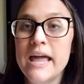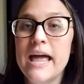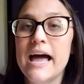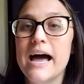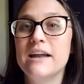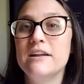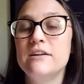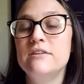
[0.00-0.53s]

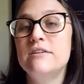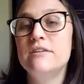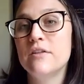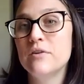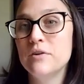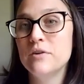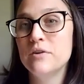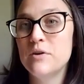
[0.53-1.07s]
and
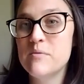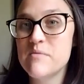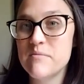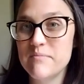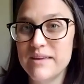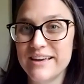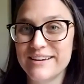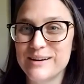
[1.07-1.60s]
another human
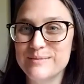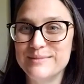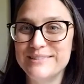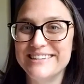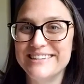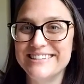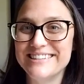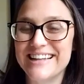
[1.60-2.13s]
being comes
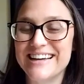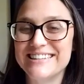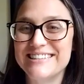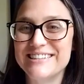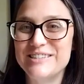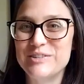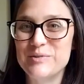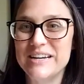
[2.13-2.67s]
into that
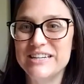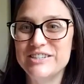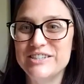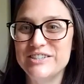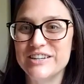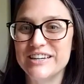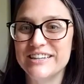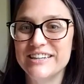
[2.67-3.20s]

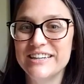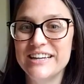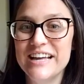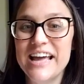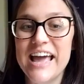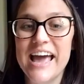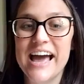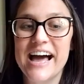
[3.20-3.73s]
situation
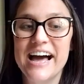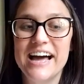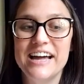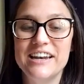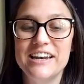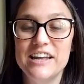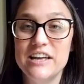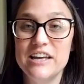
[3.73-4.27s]

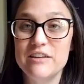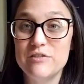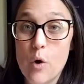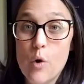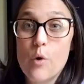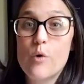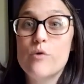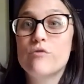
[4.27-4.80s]
and is
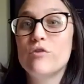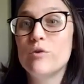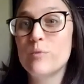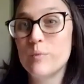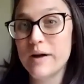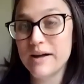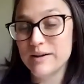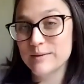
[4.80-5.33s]

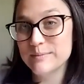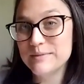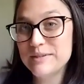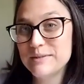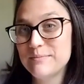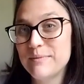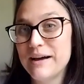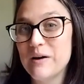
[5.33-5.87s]
overwhelmed
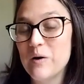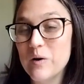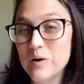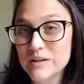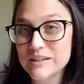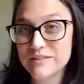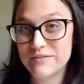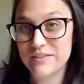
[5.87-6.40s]
by
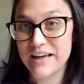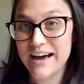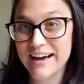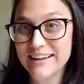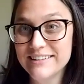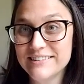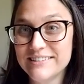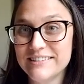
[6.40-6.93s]
all of
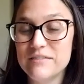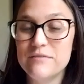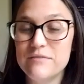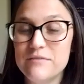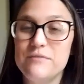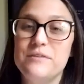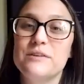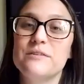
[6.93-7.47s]
that,
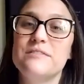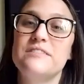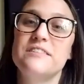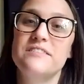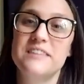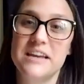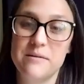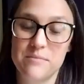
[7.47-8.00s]
feels the
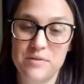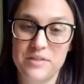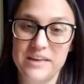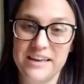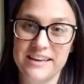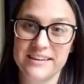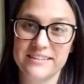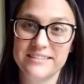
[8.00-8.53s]
same
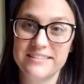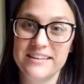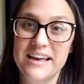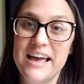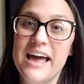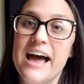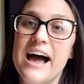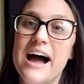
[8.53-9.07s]
things,
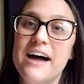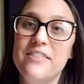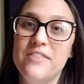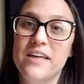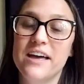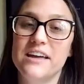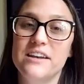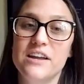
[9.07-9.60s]
and
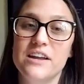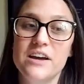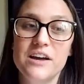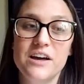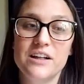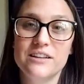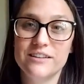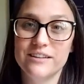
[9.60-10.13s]
then
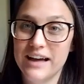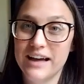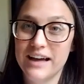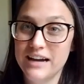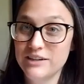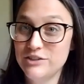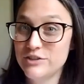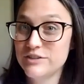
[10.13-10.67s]

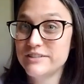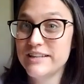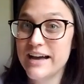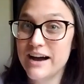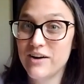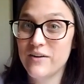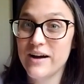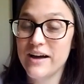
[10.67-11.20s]
lashes
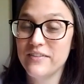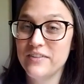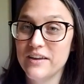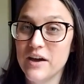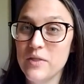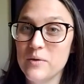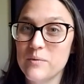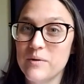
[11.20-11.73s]
out at the
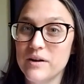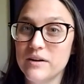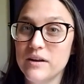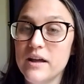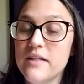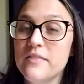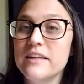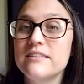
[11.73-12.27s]
other one,
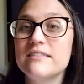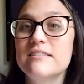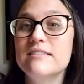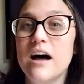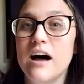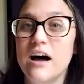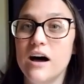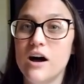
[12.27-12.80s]
that's
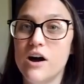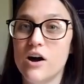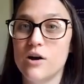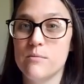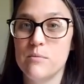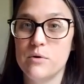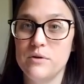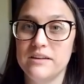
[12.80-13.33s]
not a
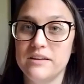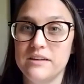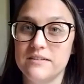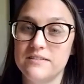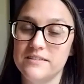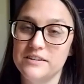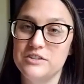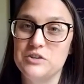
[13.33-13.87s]

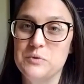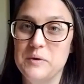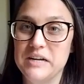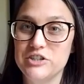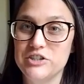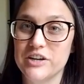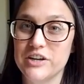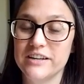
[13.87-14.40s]
harmonious
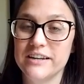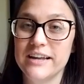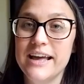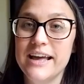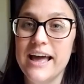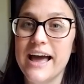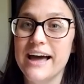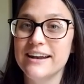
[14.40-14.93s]
situation.
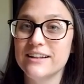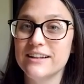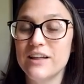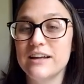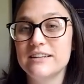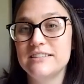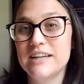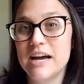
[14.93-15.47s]
And a
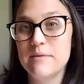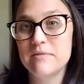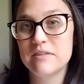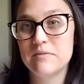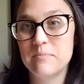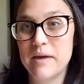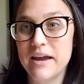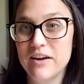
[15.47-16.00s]
lot of times
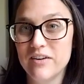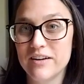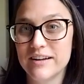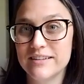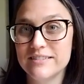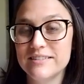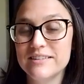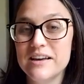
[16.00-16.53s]
as
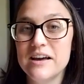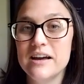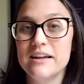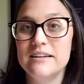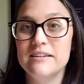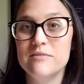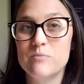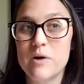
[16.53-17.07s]
parents,
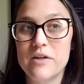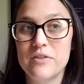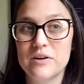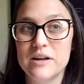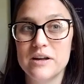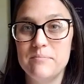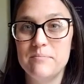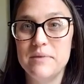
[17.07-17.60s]
whether
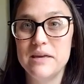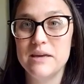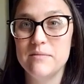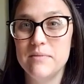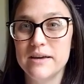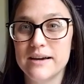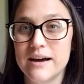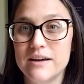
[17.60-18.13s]
it be
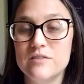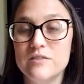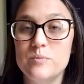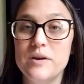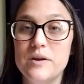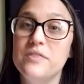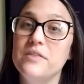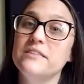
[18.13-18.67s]
because
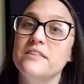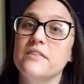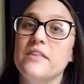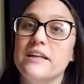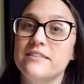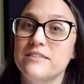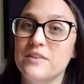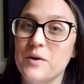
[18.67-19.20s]
we think that
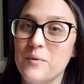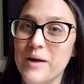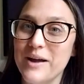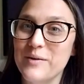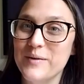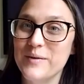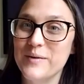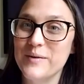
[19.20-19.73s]
that's the
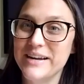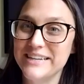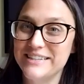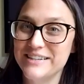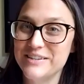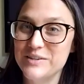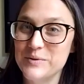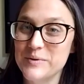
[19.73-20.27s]
right way to
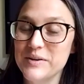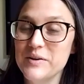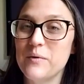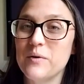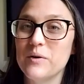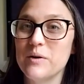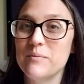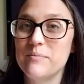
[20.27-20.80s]
do it,
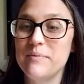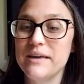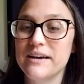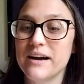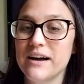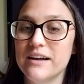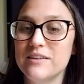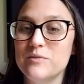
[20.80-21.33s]
or
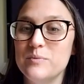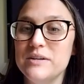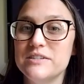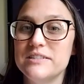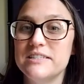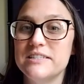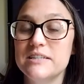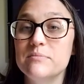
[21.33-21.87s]
because we
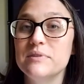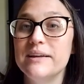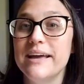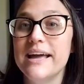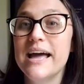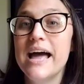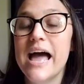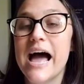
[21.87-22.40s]
just
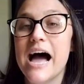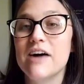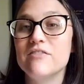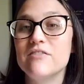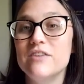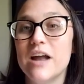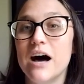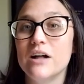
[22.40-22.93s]
simply have
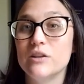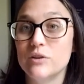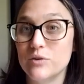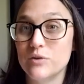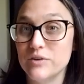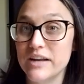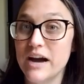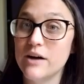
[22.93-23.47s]
not
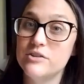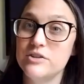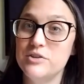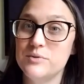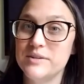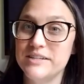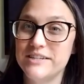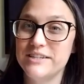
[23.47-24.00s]
learned how to
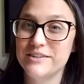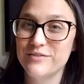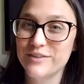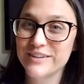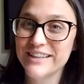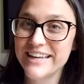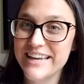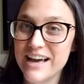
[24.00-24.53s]
do it
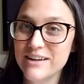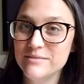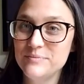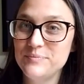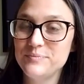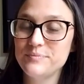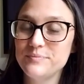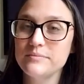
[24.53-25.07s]
differently yet,
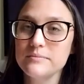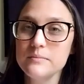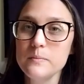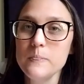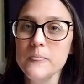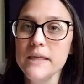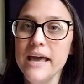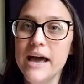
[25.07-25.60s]

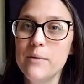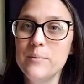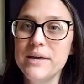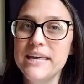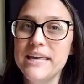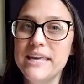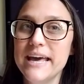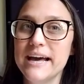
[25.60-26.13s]
and we
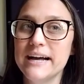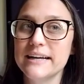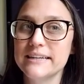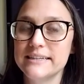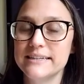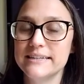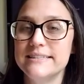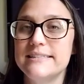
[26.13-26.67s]
can't
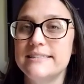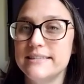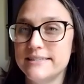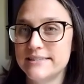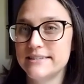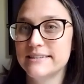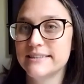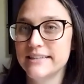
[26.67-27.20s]

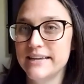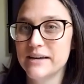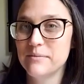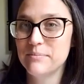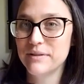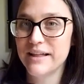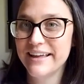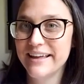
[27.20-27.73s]
consistently
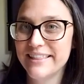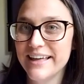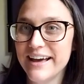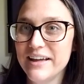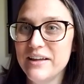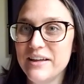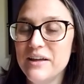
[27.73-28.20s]
apply that,